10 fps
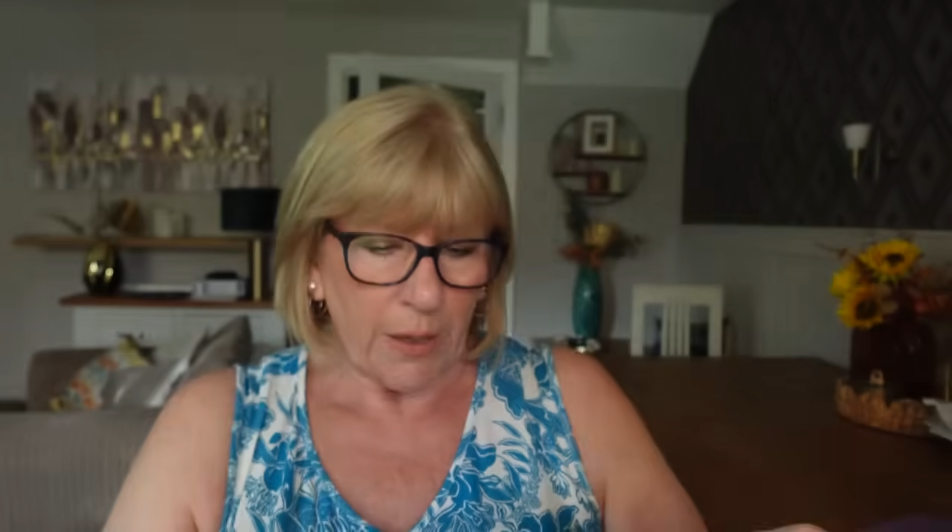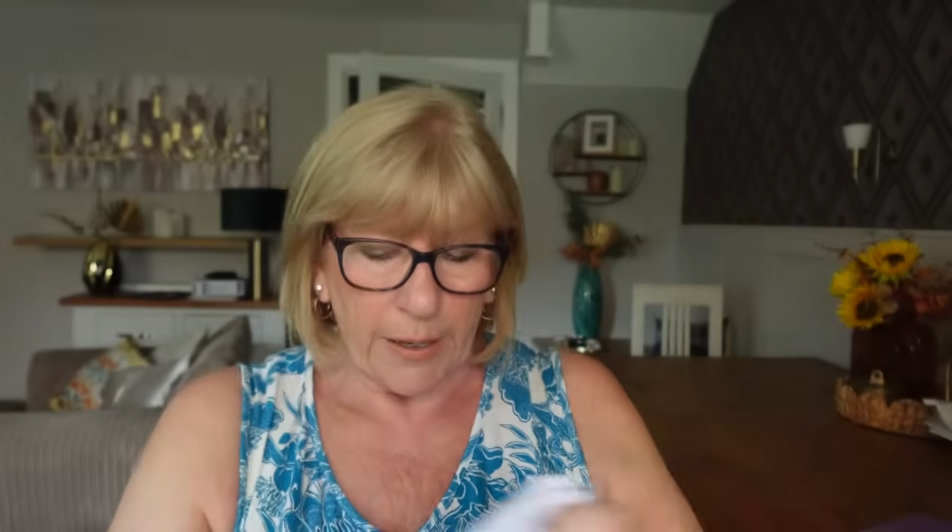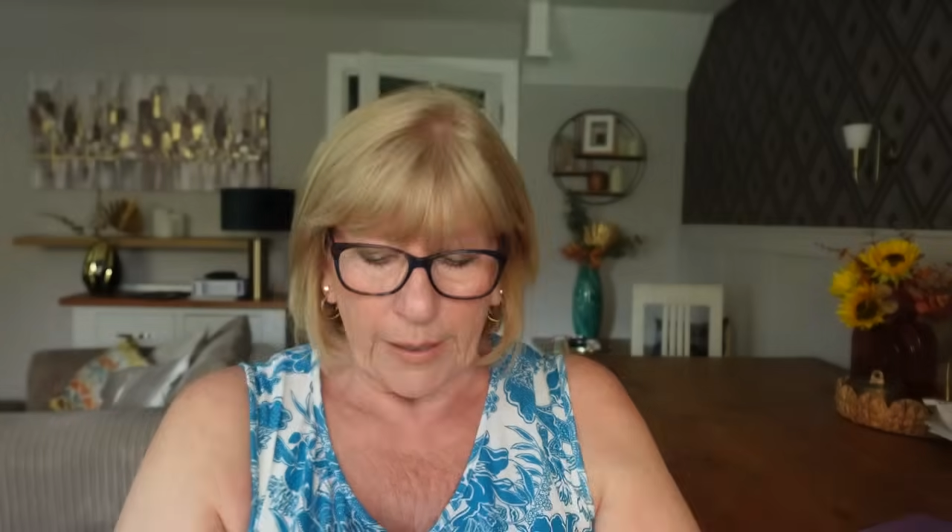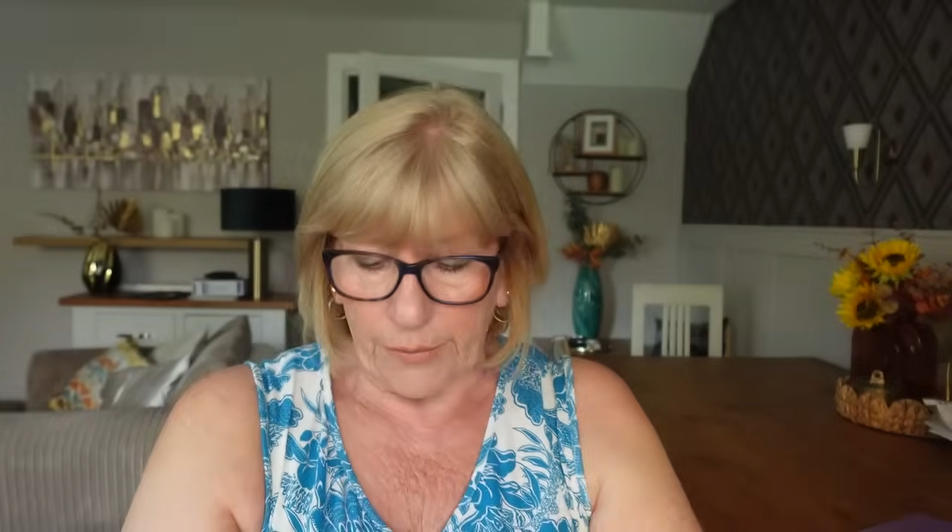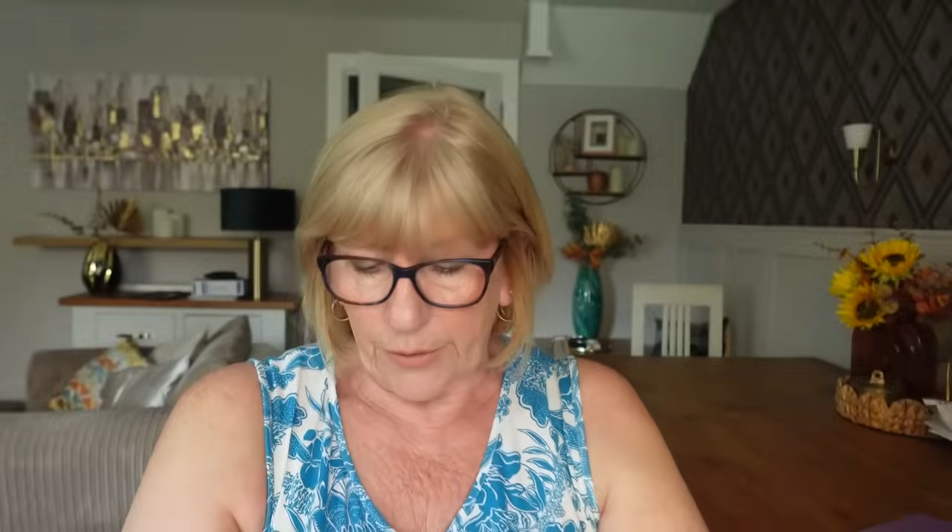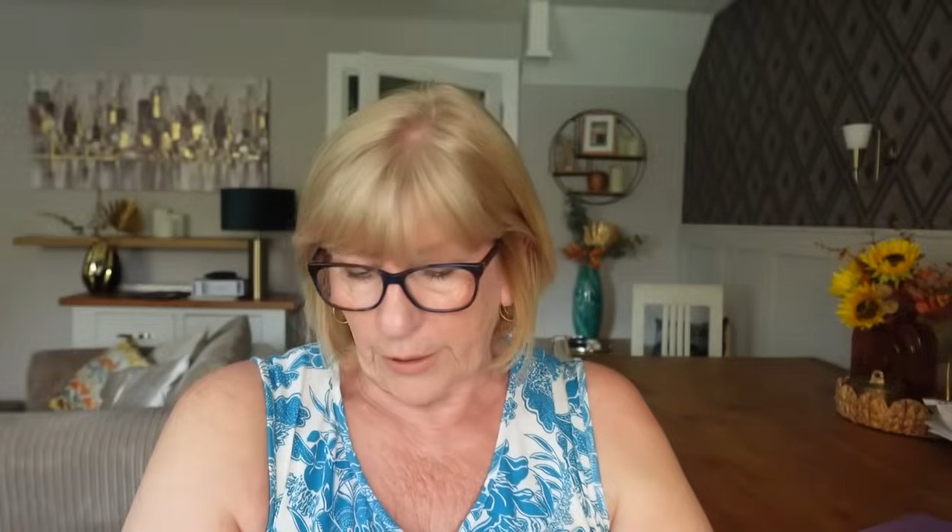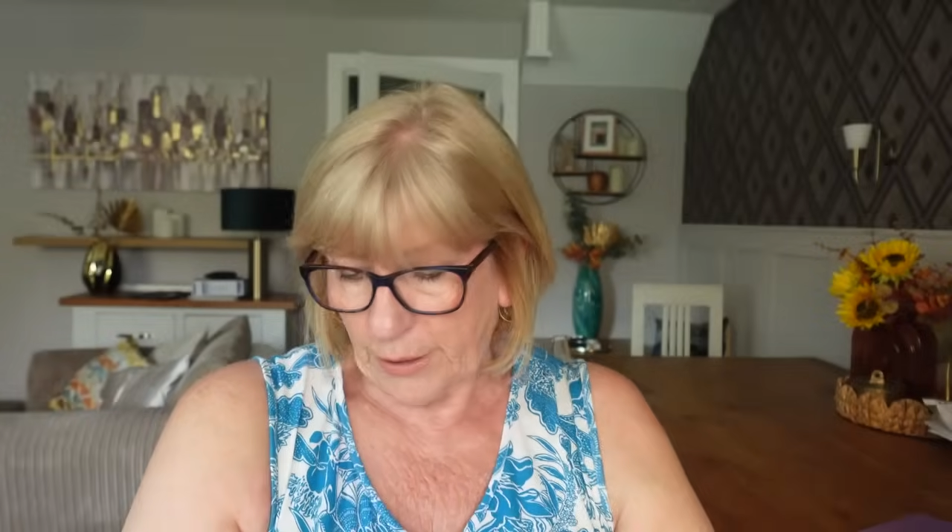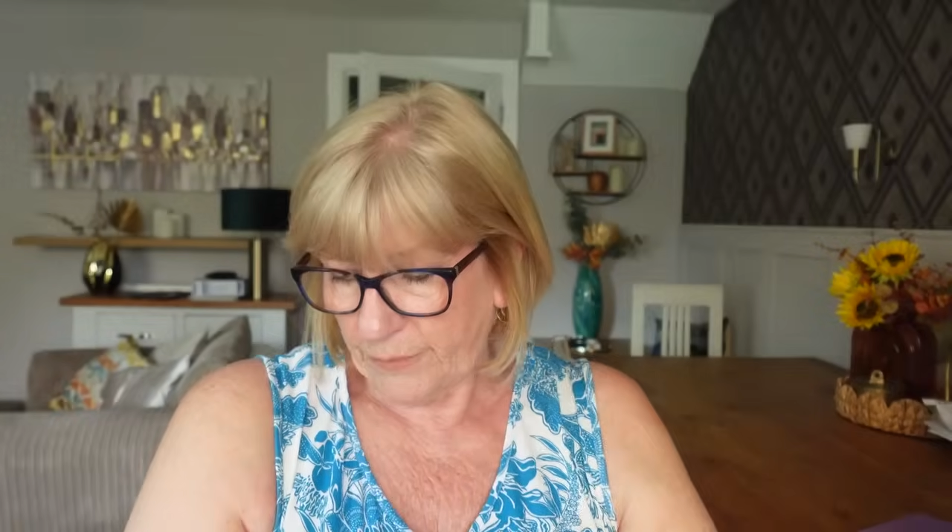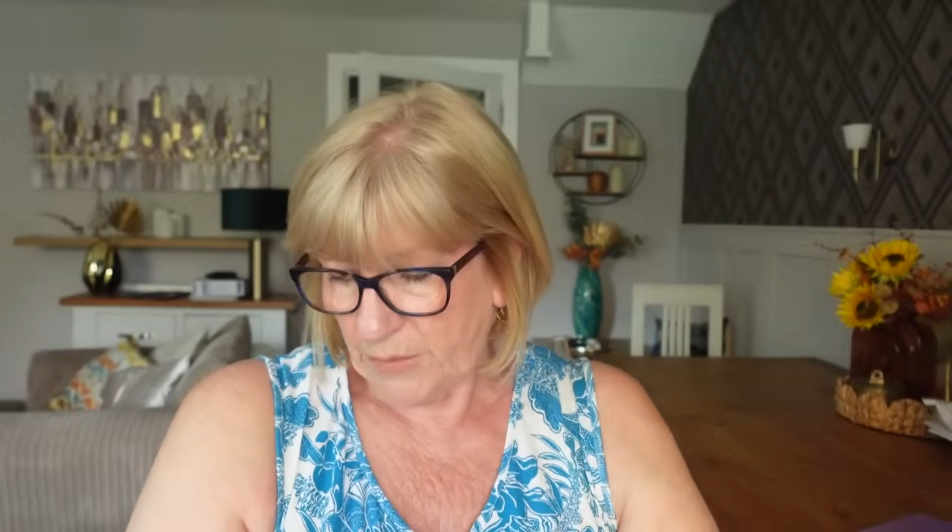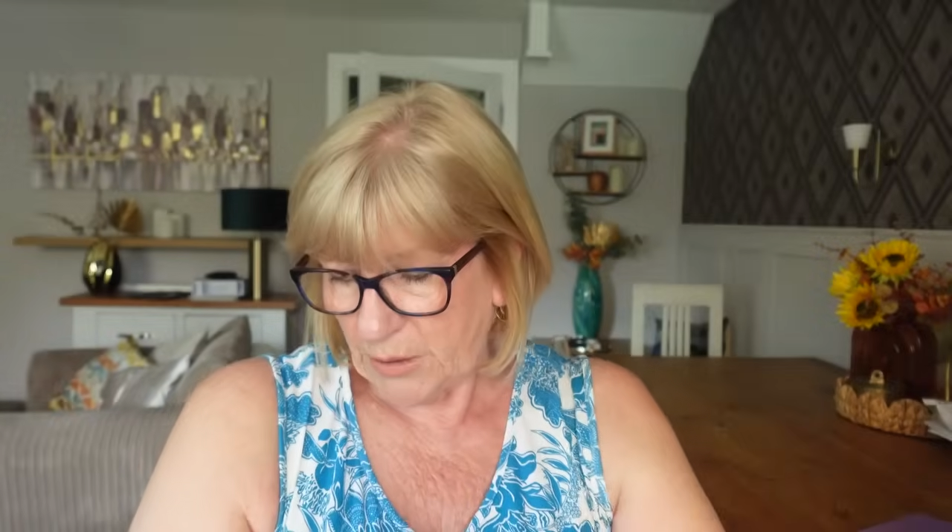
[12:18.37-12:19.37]
And
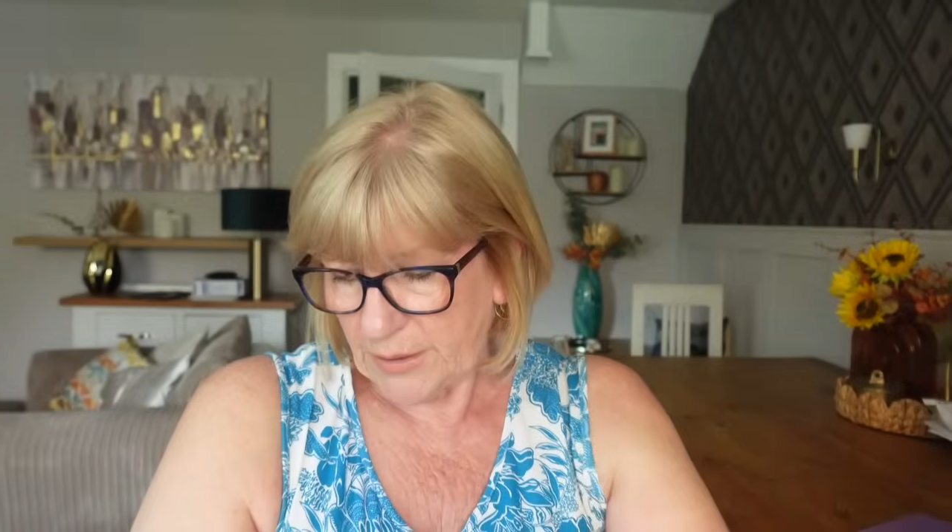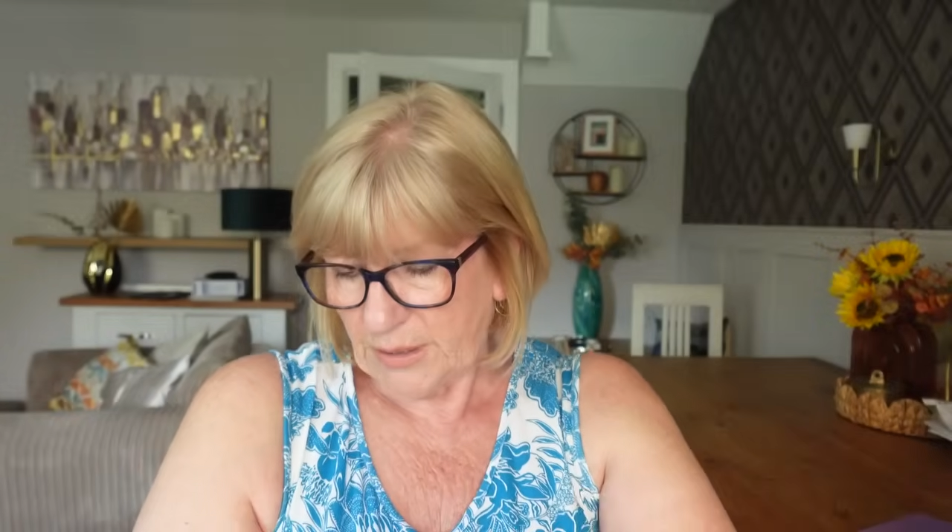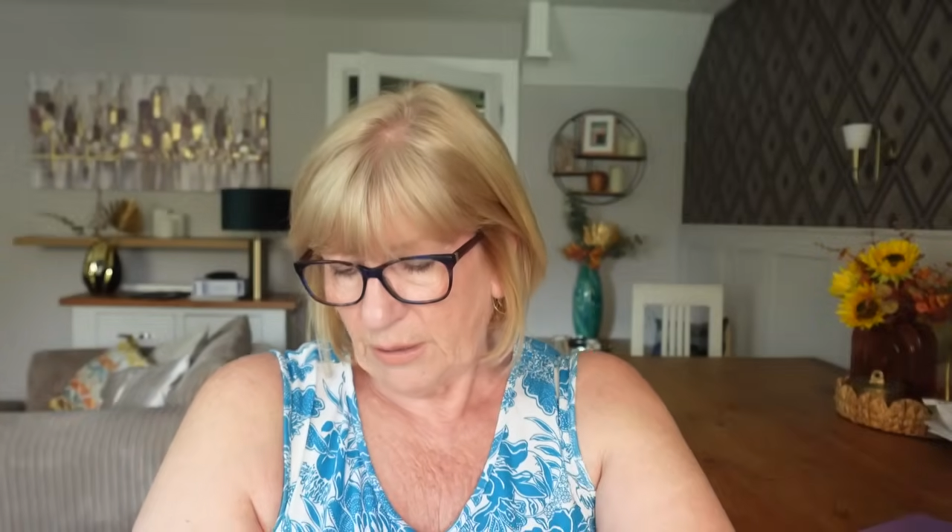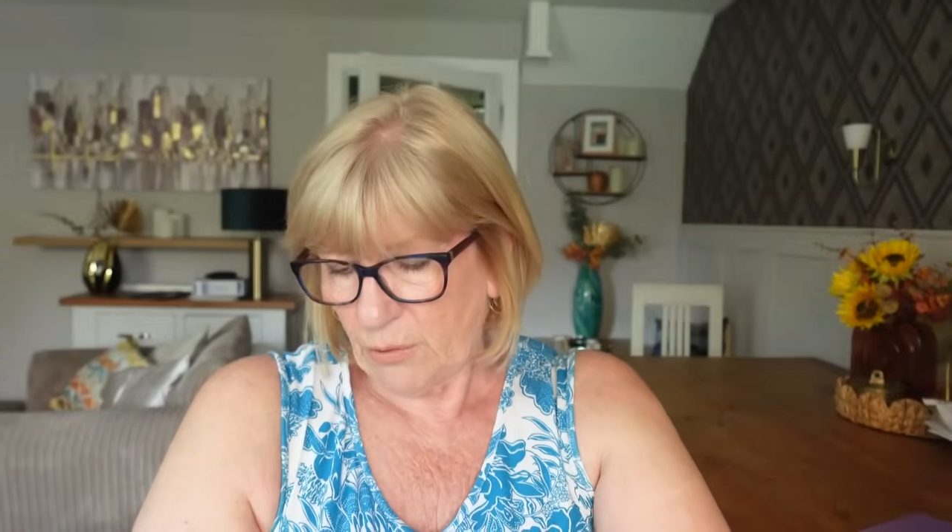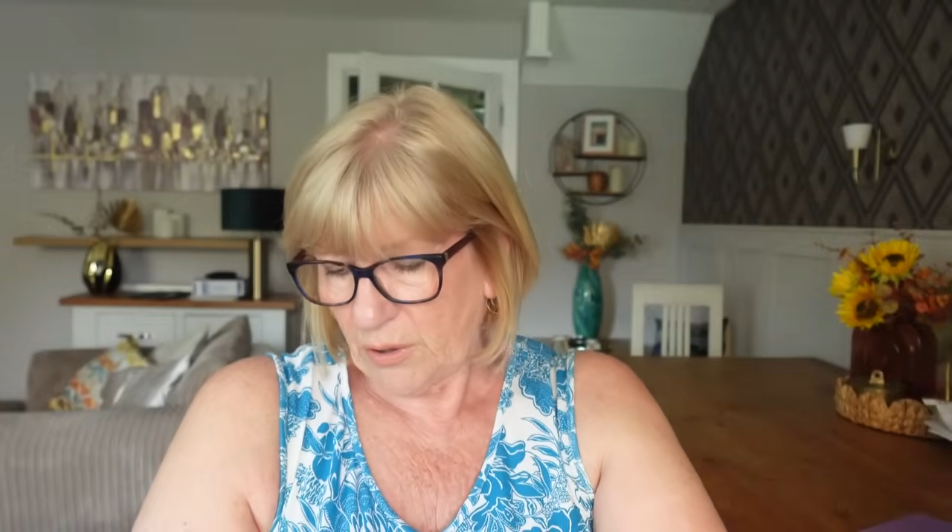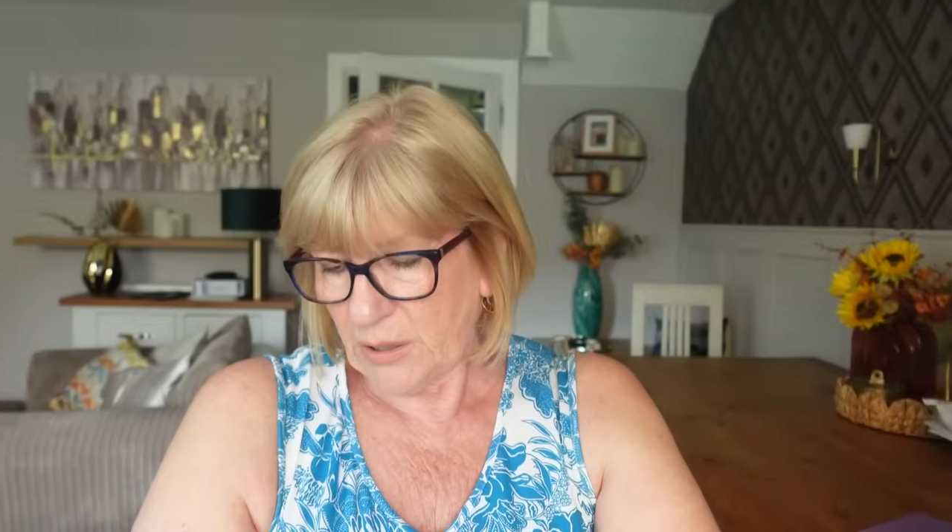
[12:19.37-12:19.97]
did I say what